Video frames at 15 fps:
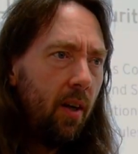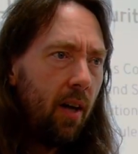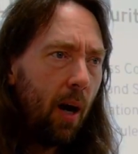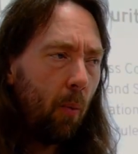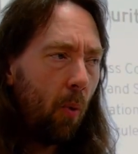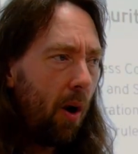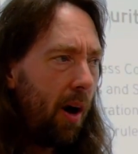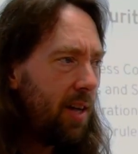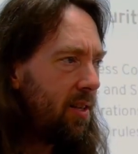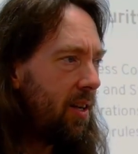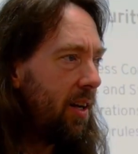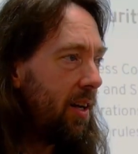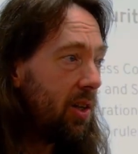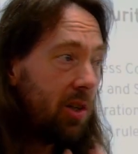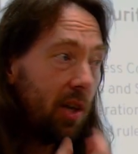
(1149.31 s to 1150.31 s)
And what
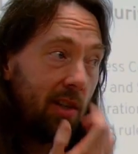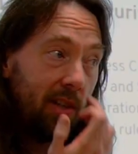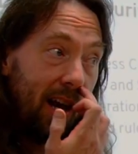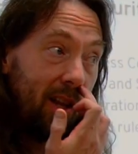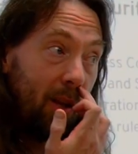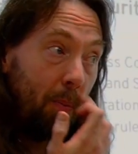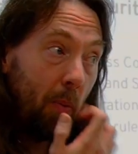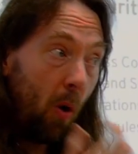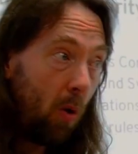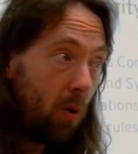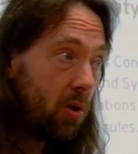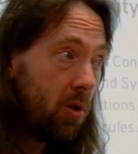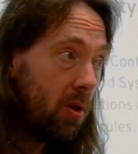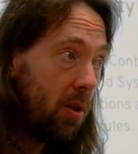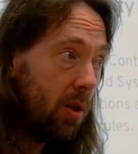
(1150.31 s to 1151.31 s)
SELinux does out of the
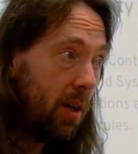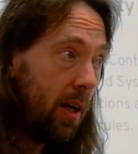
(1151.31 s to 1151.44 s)
box